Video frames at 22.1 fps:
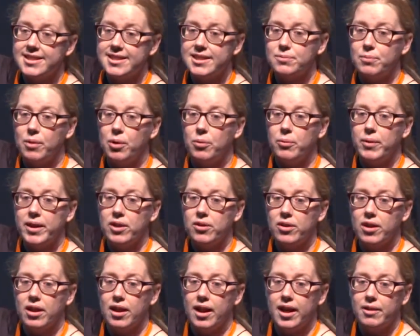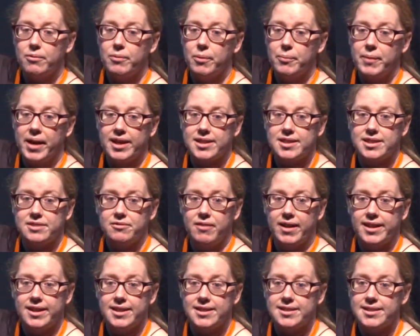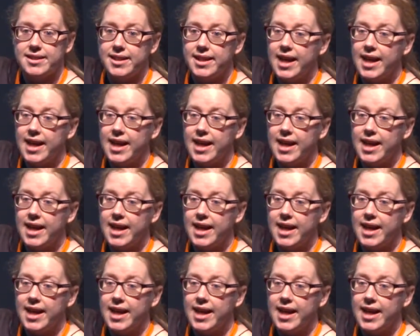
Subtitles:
is what we look like when we actually run this in